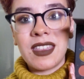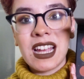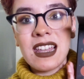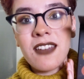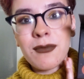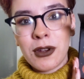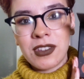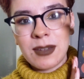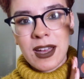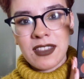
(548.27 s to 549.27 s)
thing I love
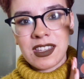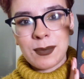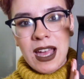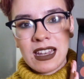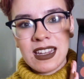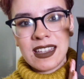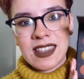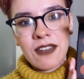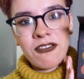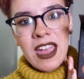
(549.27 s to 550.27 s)
most about this palette is
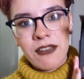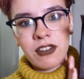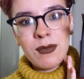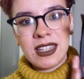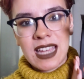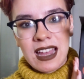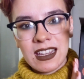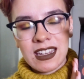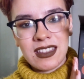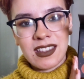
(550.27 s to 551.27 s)
that for every
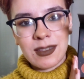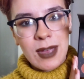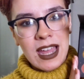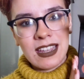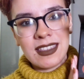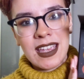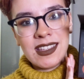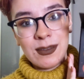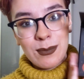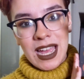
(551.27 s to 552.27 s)
metallic in this palette there
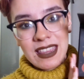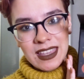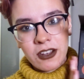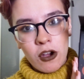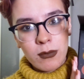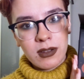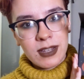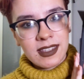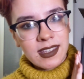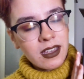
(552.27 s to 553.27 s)
is a matte that
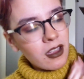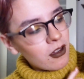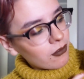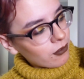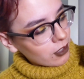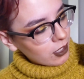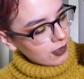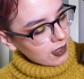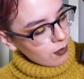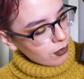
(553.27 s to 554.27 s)
complements it. For an
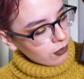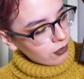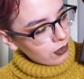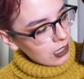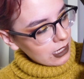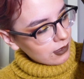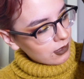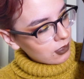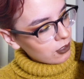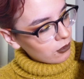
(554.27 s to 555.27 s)
example,
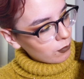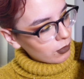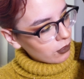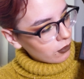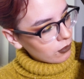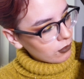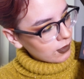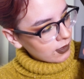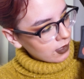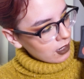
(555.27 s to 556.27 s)
these 2
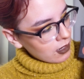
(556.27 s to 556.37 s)
blues,